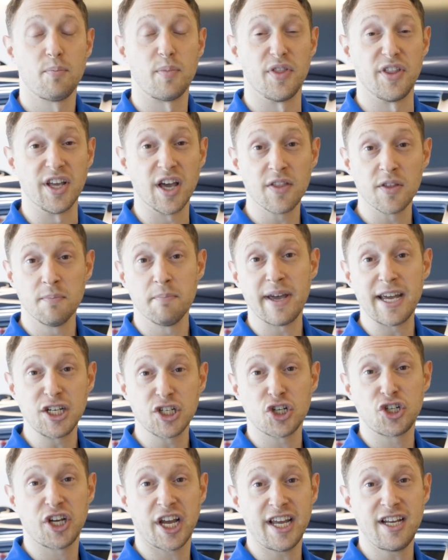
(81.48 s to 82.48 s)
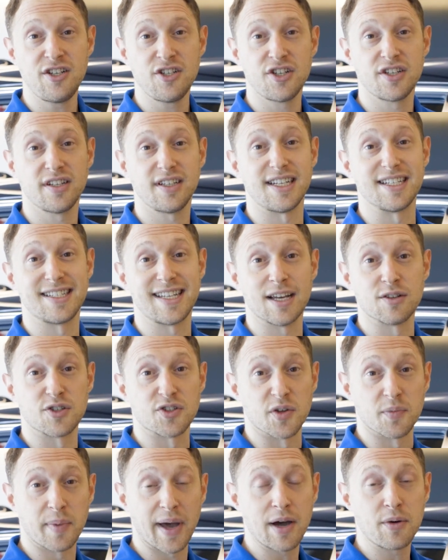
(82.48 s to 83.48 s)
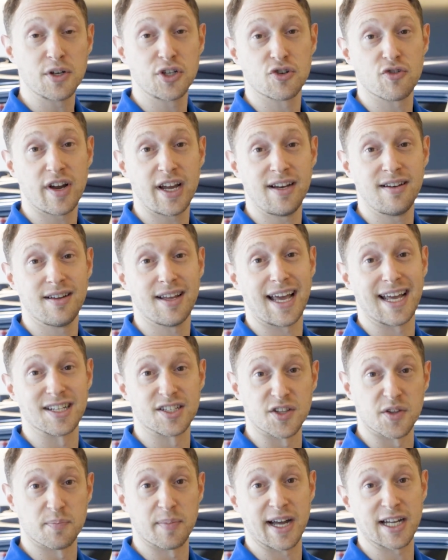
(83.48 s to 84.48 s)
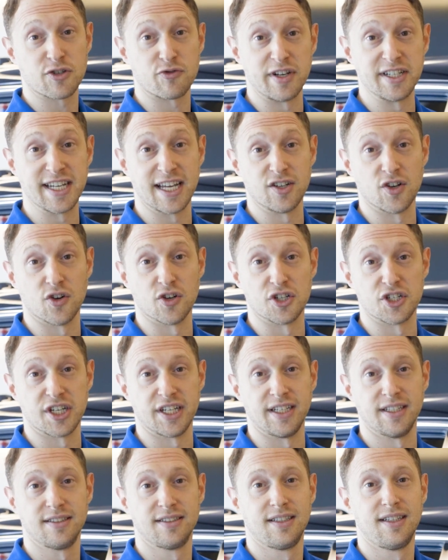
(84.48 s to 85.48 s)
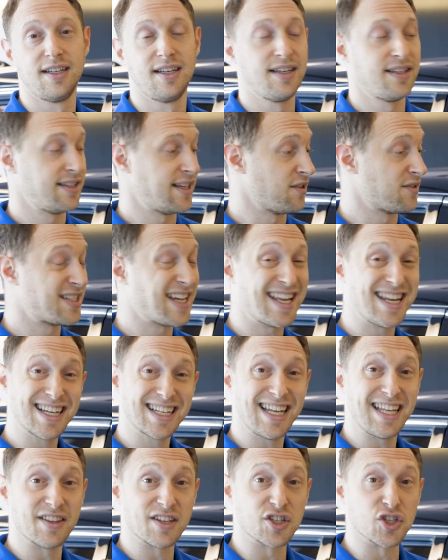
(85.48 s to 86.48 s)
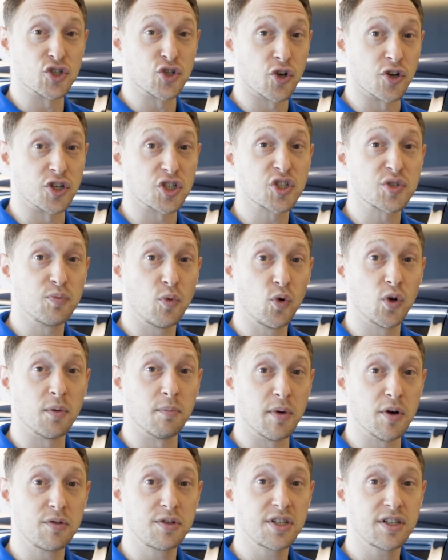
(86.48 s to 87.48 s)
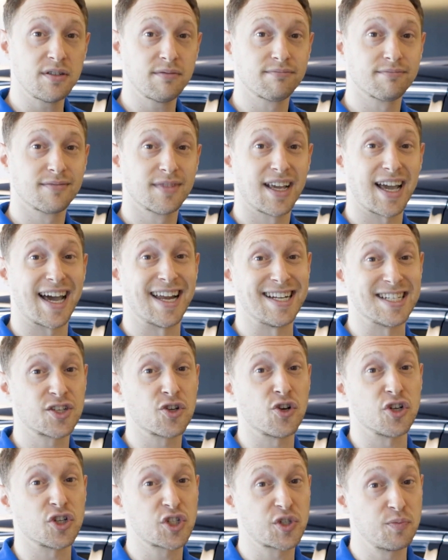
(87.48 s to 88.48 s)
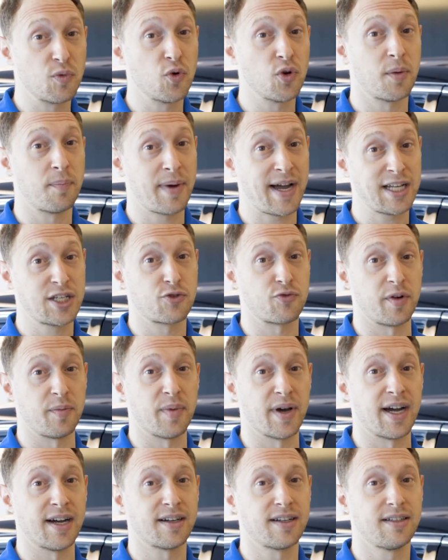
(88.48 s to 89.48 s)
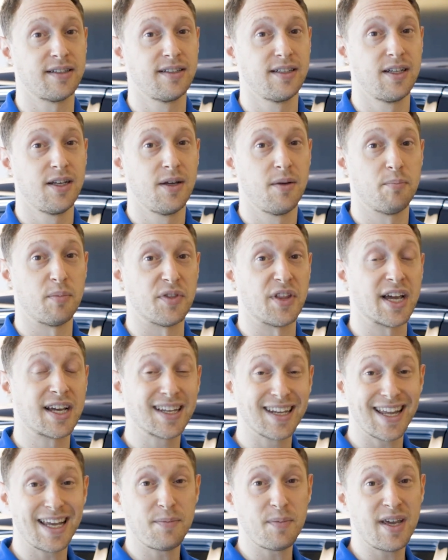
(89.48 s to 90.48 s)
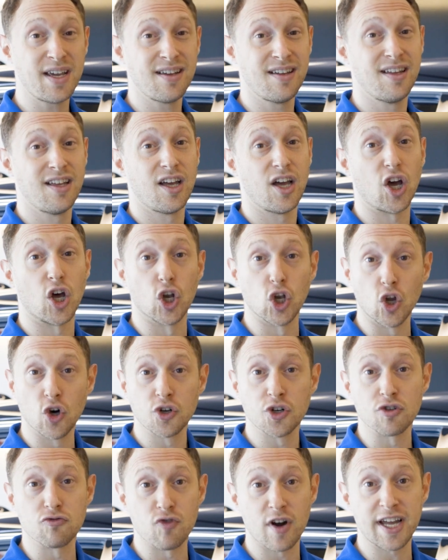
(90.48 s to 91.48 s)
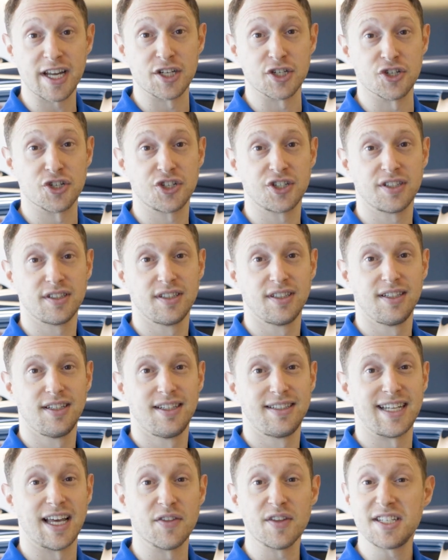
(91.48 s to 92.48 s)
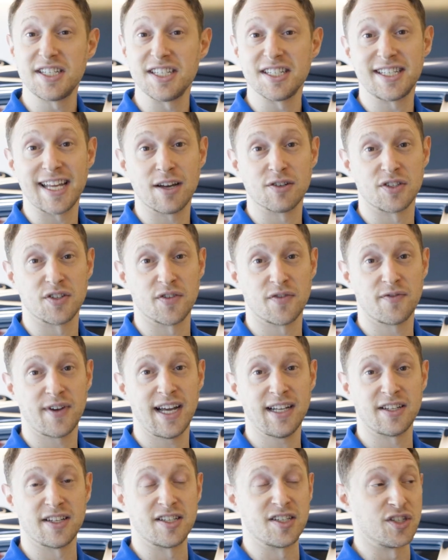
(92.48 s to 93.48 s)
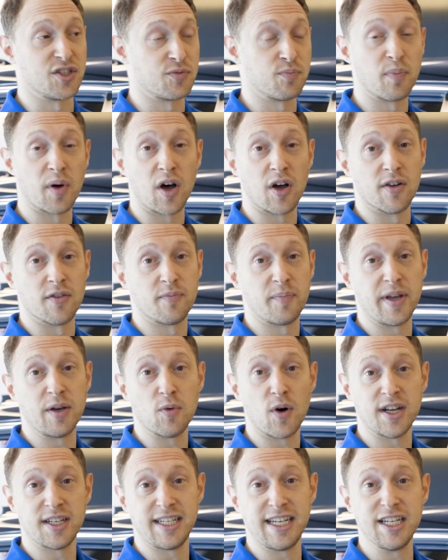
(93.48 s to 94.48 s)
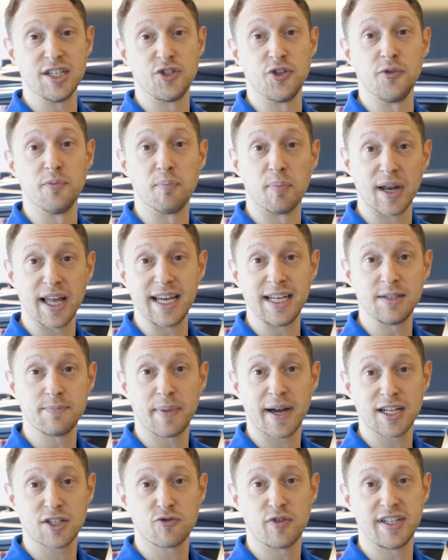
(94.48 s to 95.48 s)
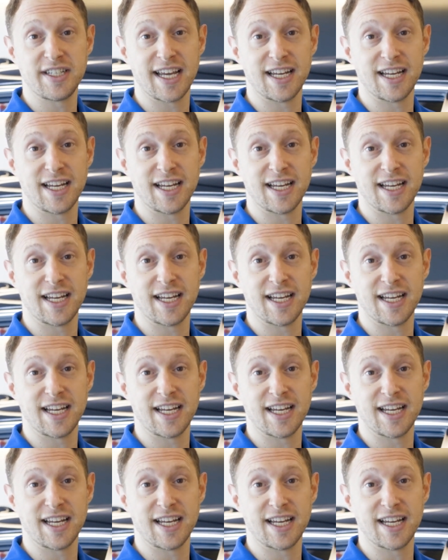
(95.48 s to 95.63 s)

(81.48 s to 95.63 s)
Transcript: But the other major change is down to the powertrain and to the battery technology. Now technically this has got a smaller motor and it's got a smaller battery pack, but they're claiming a longer range. Now this is down to the fact this is part of BYD's new Blade battery